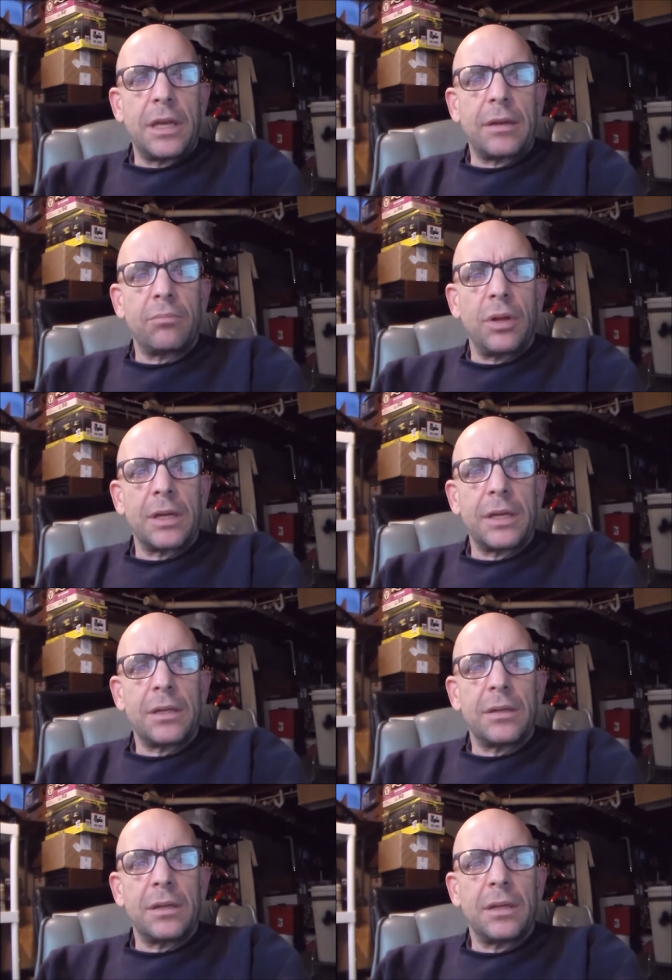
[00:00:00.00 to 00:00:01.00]
and they can plug
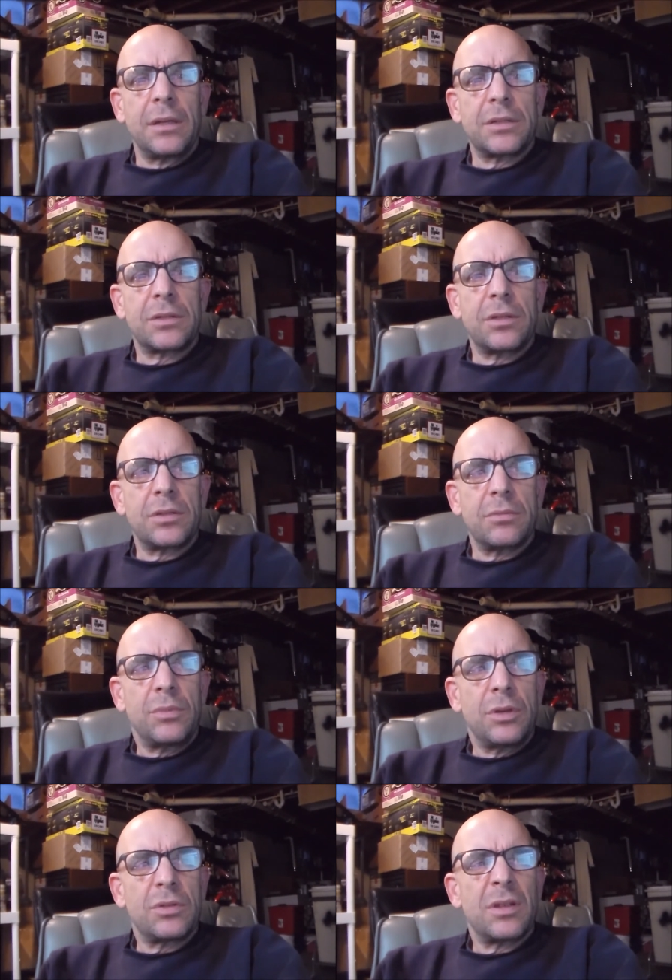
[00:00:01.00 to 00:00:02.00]
in and listen to
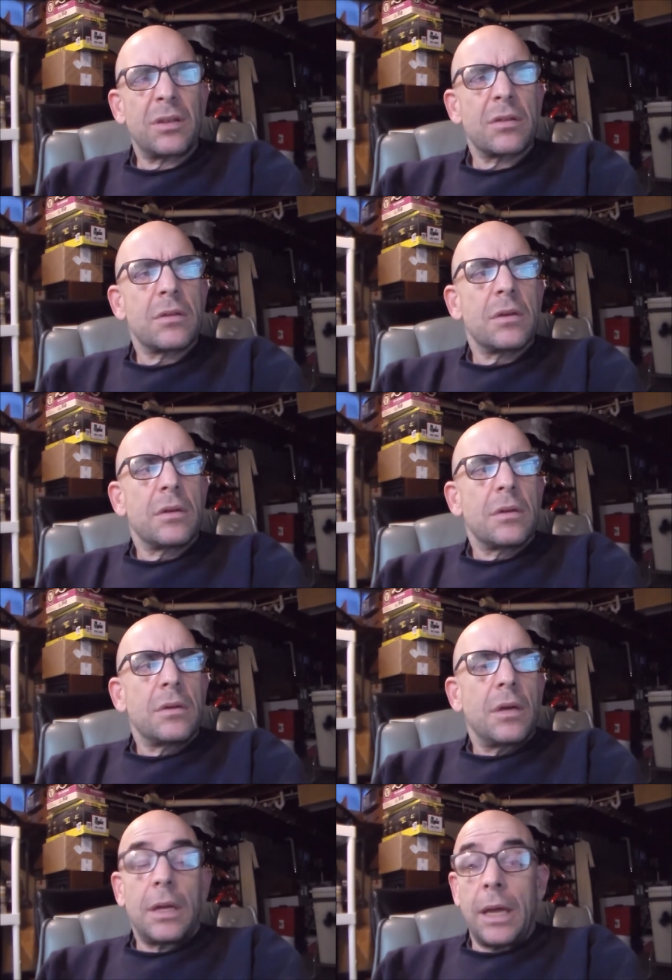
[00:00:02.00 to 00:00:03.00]
some music.
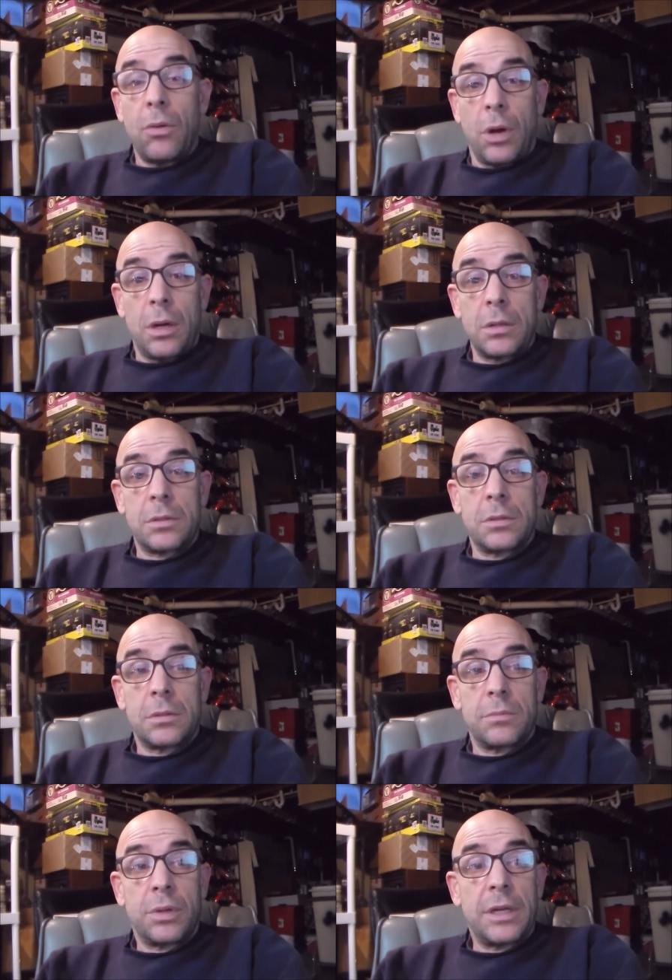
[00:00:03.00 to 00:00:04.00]
And that works.
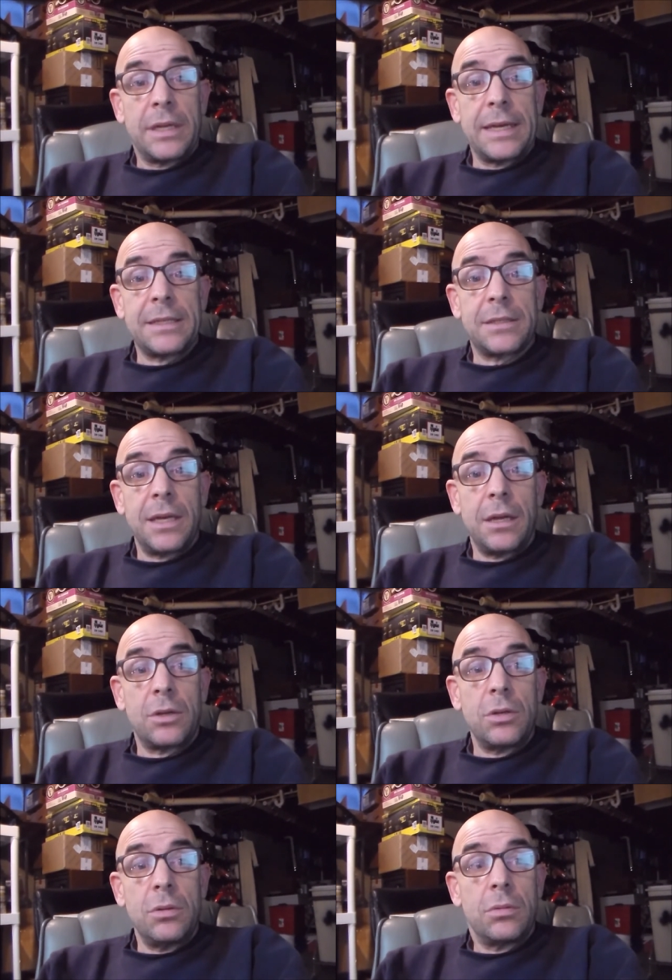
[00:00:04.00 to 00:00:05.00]
Pretty nice
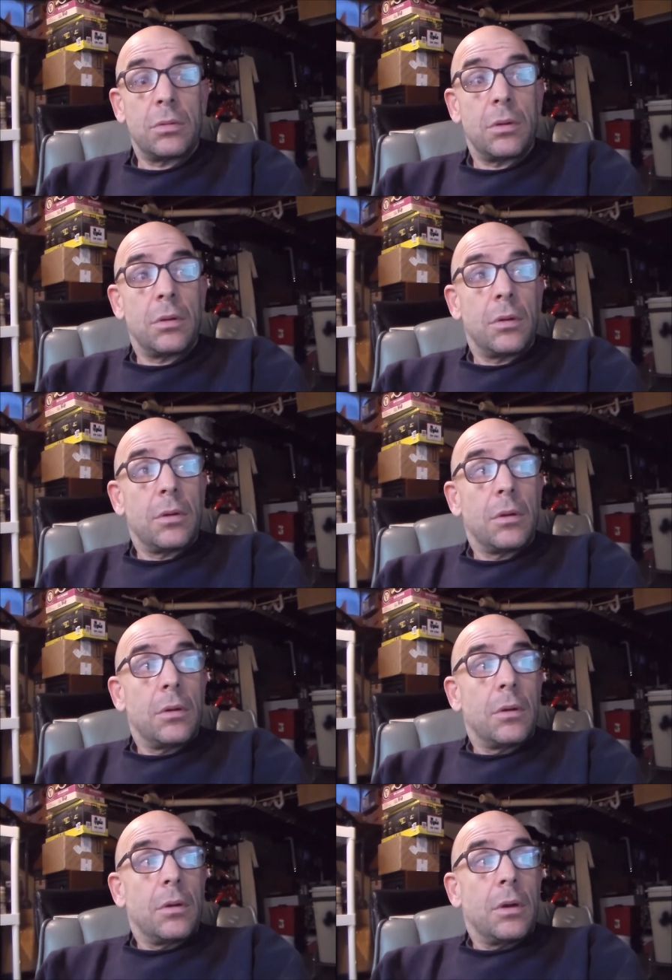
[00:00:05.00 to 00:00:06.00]
set, too.
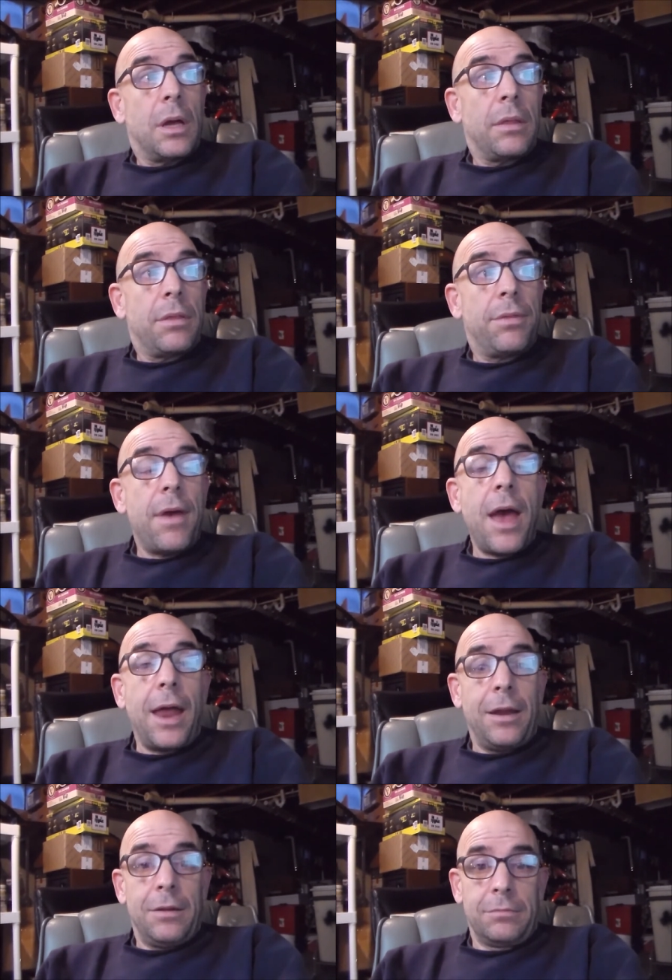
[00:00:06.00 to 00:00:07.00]
And
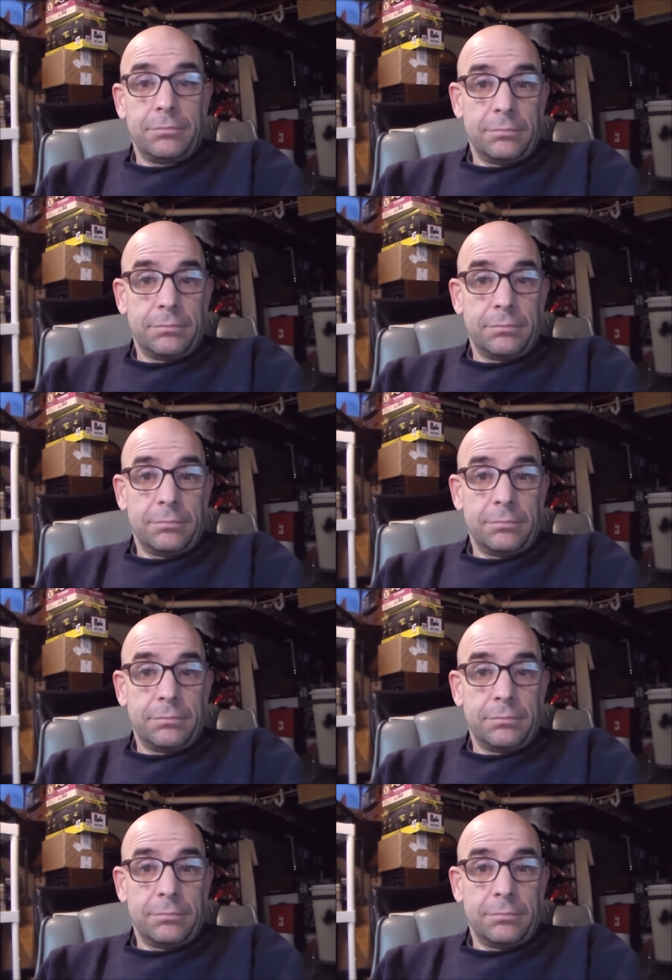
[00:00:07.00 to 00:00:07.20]
then,